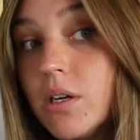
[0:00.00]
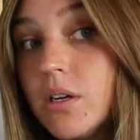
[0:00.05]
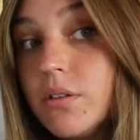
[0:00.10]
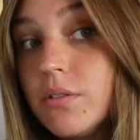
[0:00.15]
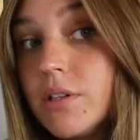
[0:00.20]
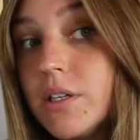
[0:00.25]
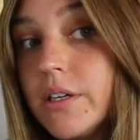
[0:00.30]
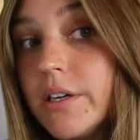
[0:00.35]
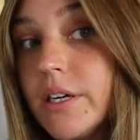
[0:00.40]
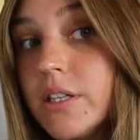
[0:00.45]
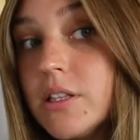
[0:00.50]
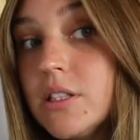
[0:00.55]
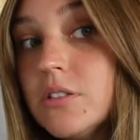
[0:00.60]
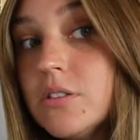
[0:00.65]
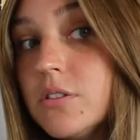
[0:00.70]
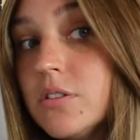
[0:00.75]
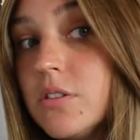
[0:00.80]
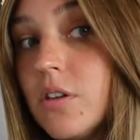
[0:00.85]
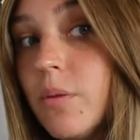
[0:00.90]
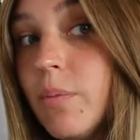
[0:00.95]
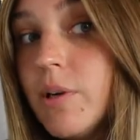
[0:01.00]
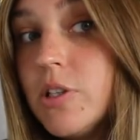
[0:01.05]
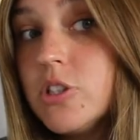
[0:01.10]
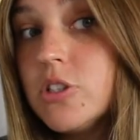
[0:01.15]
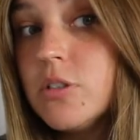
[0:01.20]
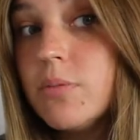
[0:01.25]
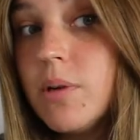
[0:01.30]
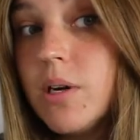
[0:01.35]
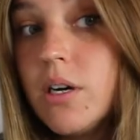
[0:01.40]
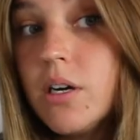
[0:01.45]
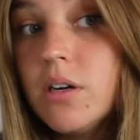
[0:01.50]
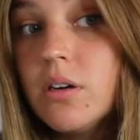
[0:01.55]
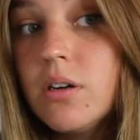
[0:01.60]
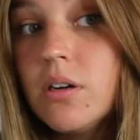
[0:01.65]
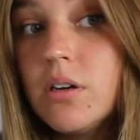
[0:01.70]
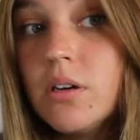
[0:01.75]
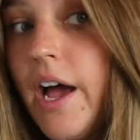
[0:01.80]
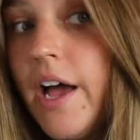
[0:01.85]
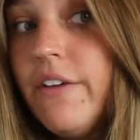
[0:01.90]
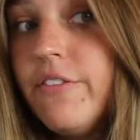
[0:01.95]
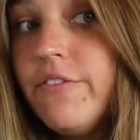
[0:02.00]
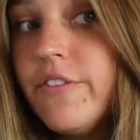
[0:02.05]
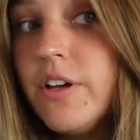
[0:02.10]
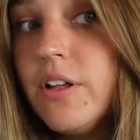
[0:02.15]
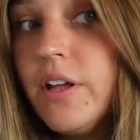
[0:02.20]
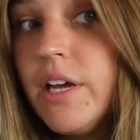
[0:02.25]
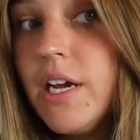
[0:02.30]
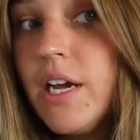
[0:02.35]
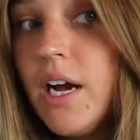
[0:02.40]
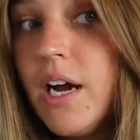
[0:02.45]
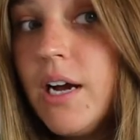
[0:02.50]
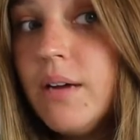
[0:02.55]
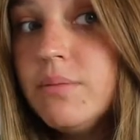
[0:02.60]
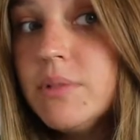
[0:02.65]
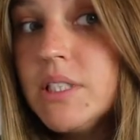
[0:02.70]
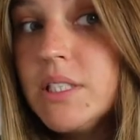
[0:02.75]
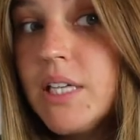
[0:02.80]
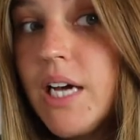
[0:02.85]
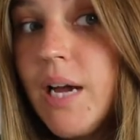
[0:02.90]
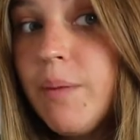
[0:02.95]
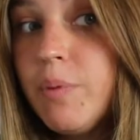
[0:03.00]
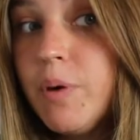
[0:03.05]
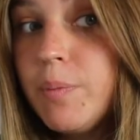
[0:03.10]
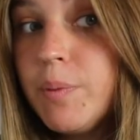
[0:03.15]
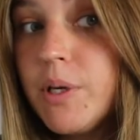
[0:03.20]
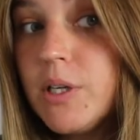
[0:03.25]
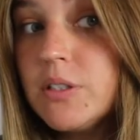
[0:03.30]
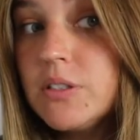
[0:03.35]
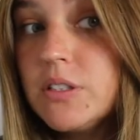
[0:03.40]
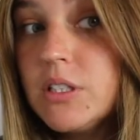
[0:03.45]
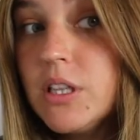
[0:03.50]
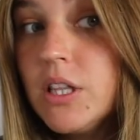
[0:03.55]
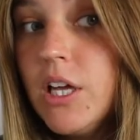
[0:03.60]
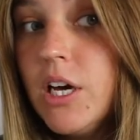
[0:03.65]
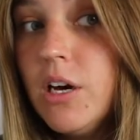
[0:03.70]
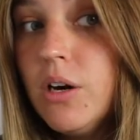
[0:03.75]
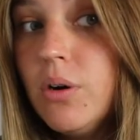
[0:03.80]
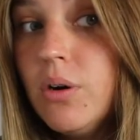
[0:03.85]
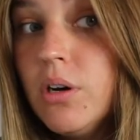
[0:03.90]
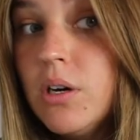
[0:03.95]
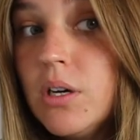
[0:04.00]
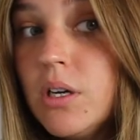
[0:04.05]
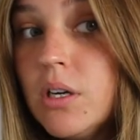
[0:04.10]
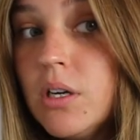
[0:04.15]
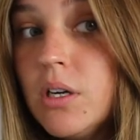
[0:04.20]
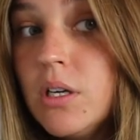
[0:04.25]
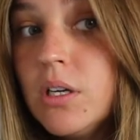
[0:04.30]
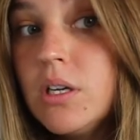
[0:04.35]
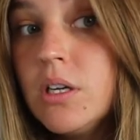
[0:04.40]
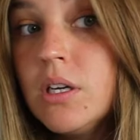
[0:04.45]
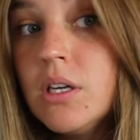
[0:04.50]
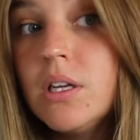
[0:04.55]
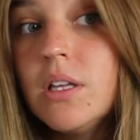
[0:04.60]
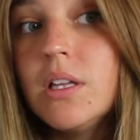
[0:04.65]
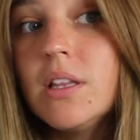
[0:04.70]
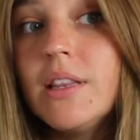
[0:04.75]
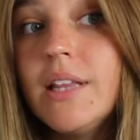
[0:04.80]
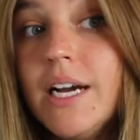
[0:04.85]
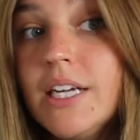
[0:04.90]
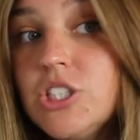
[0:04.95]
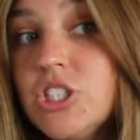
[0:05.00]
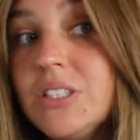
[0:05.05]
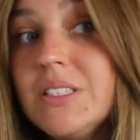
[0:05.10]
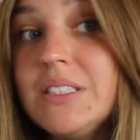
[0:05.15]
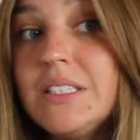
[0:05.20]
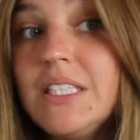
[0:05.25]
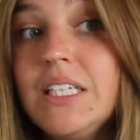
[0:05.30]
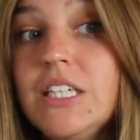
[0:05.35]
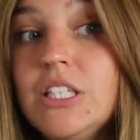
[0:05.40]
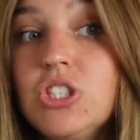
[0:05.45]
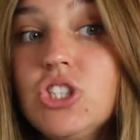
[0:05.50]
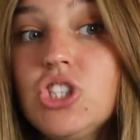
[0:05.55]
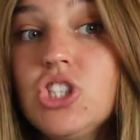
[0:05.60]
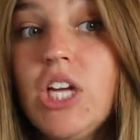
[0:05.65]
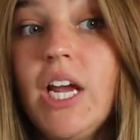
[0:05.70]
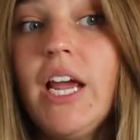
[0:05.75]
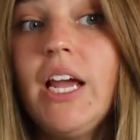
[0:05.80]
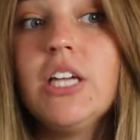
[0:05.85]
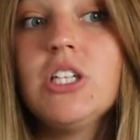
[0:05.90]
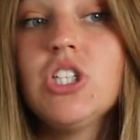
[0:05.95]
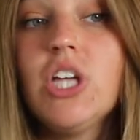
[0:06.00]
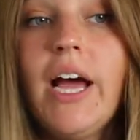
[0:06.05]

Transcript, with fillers: I'm gonna regret this so much tomorrow. I feel like I'm the type of person though that just needs change.